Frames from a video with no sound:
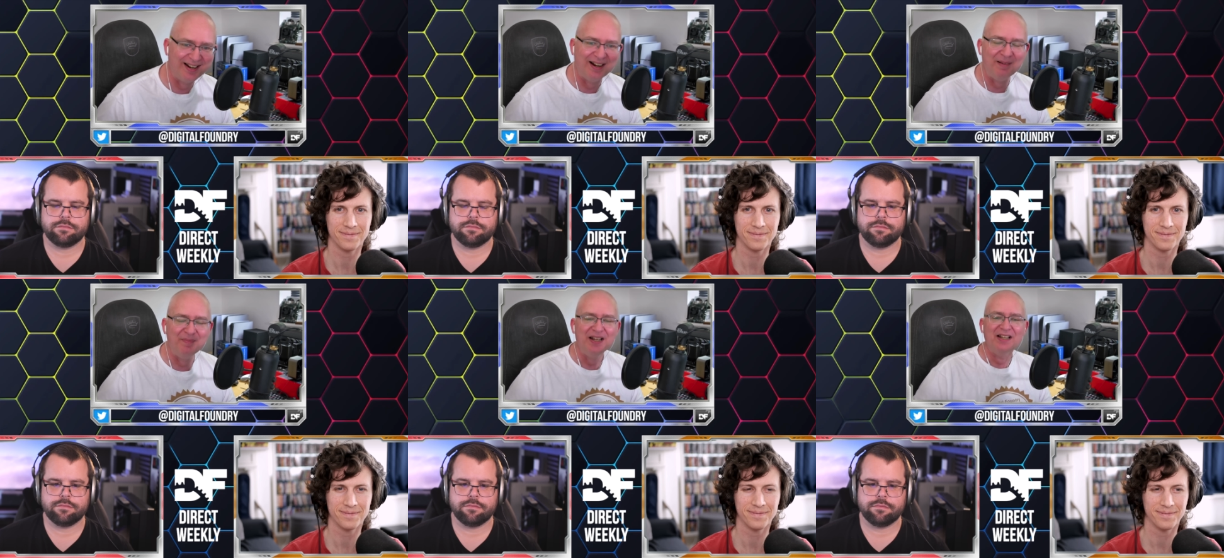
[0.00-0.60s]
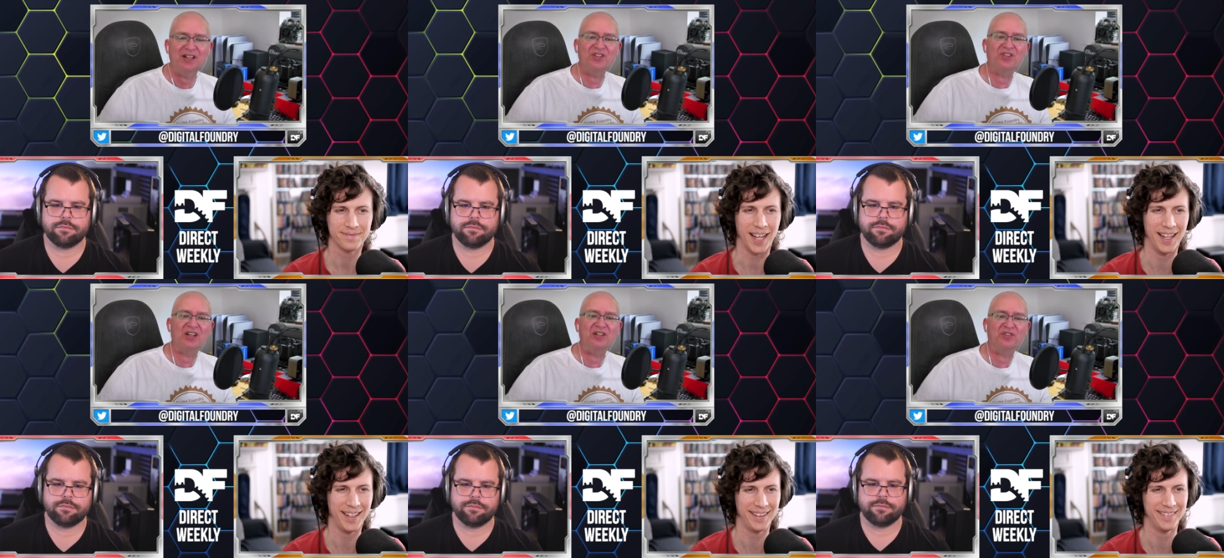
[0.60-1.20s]
Speaker 1: Um, this
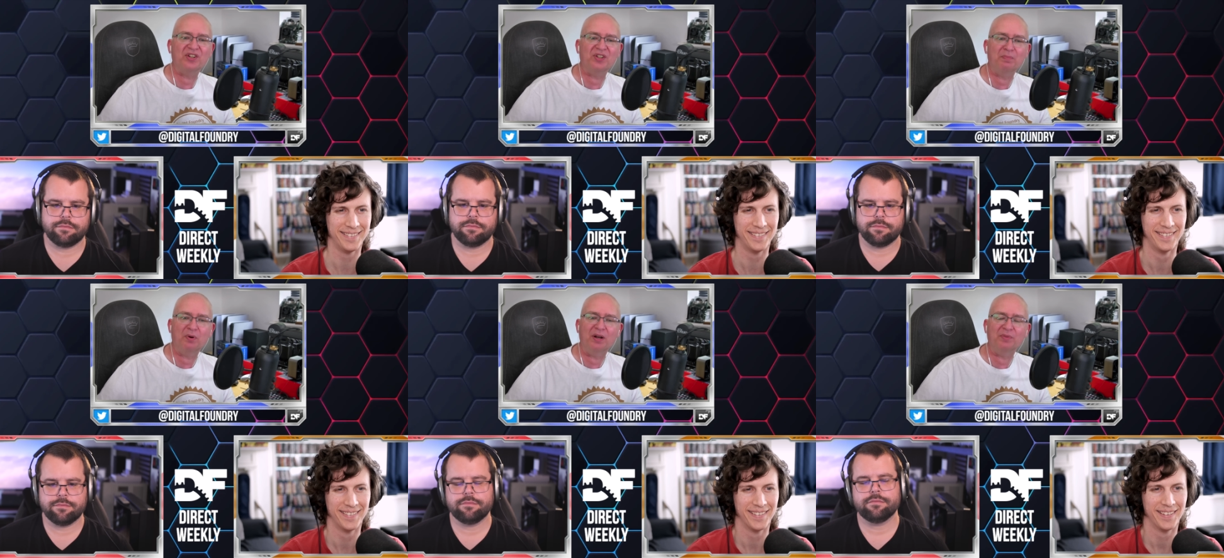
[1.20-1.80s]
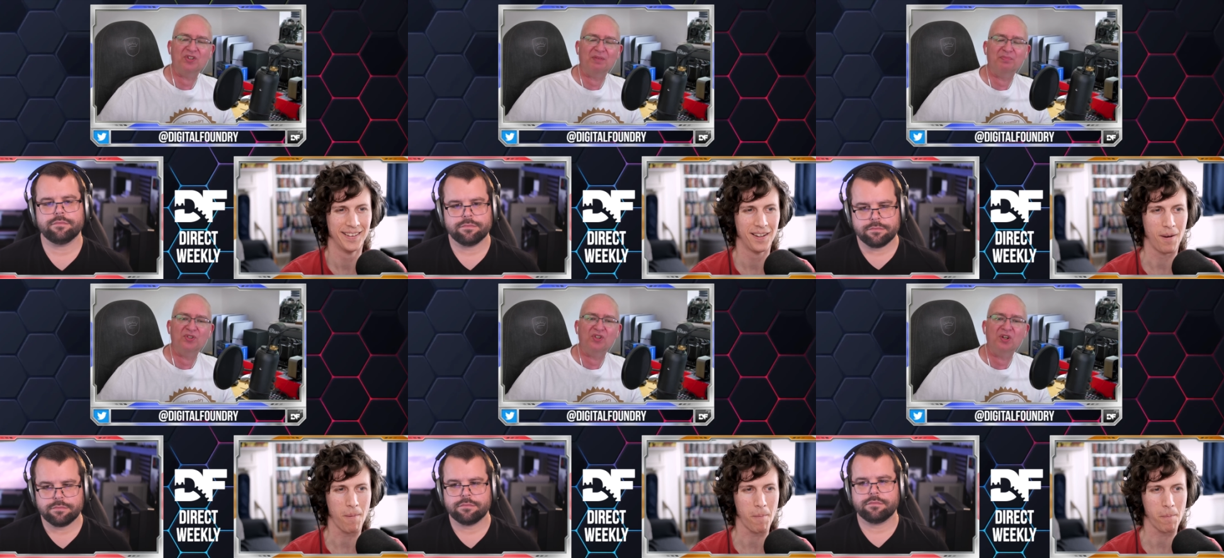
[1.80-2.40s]
is an interesting point, which
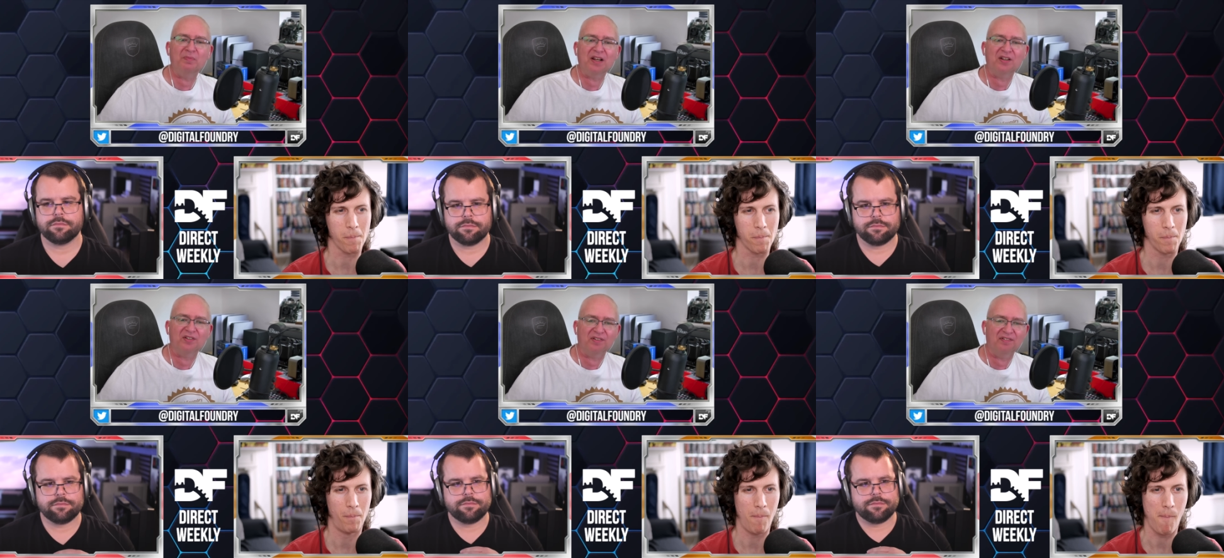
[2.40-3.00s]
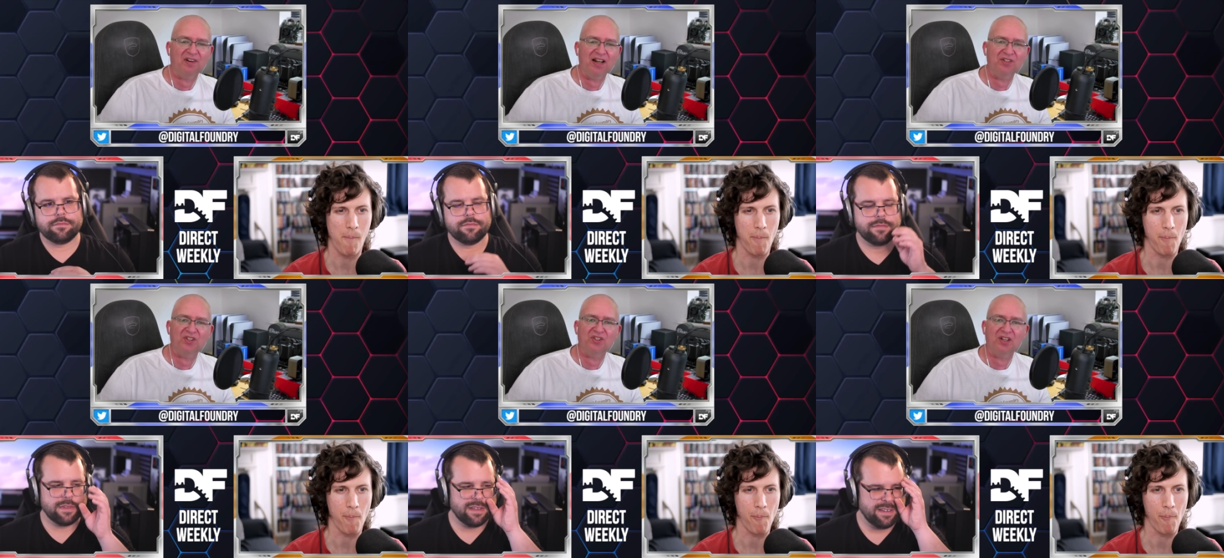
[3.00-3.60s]
I'm presuming
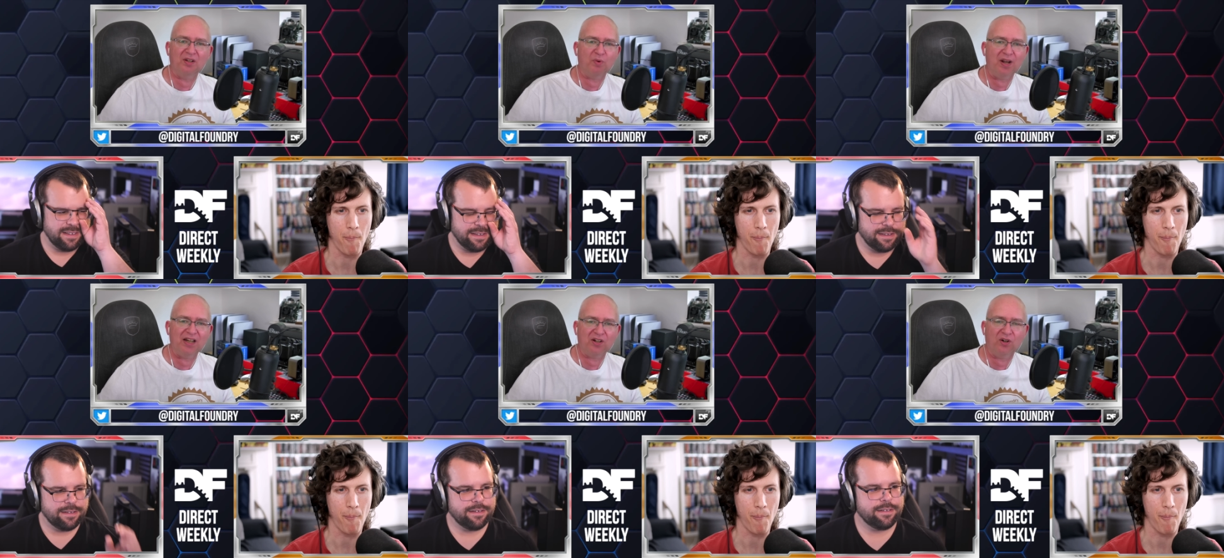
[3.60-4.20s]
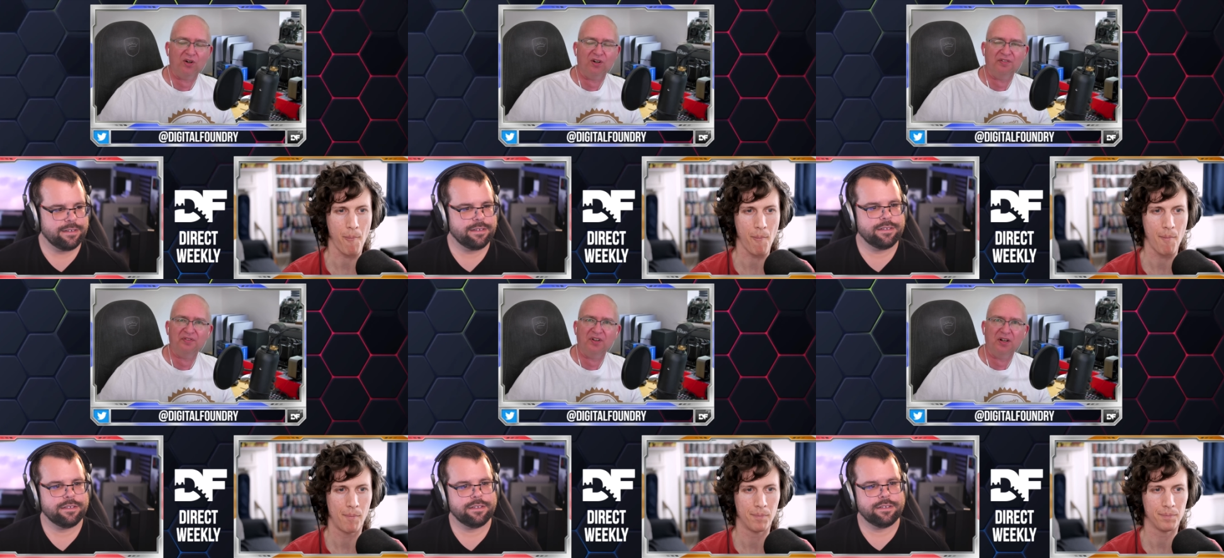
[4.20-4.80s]
arises in the wake
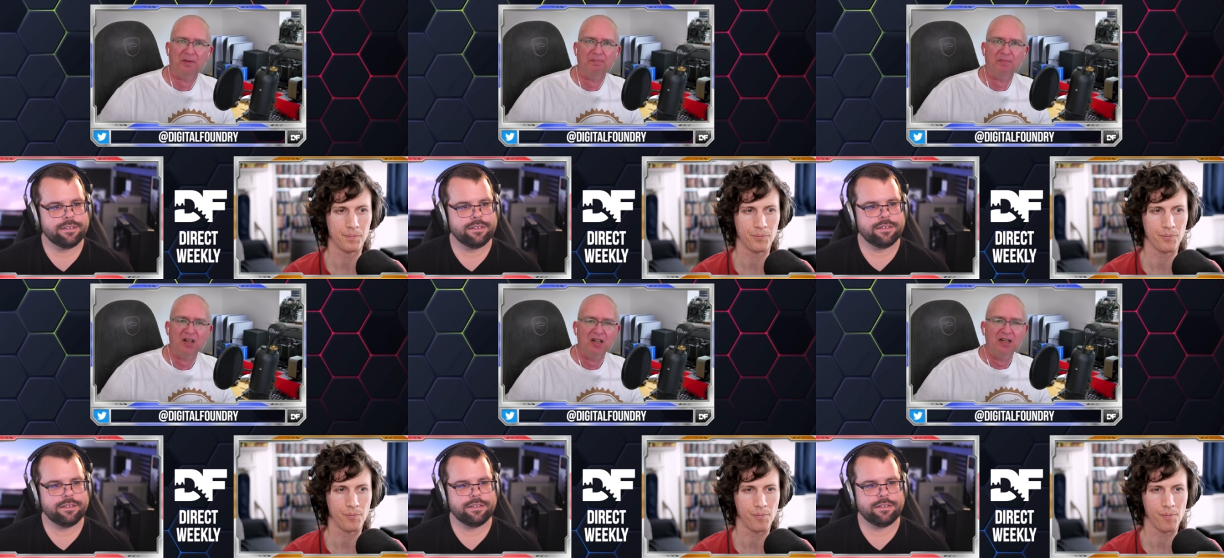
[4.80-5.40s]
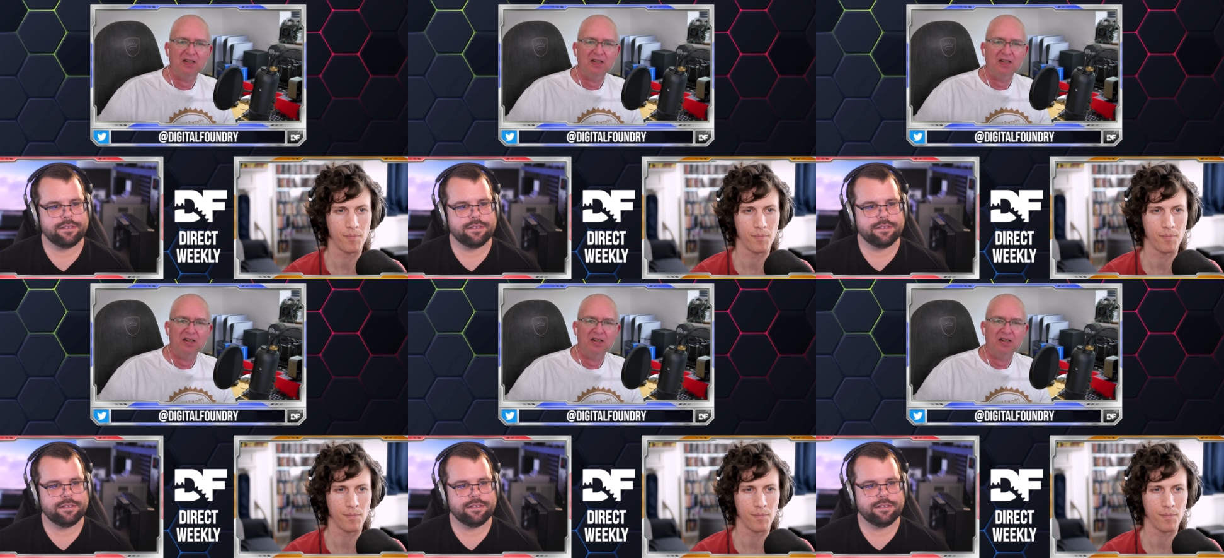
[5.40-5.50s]
of um,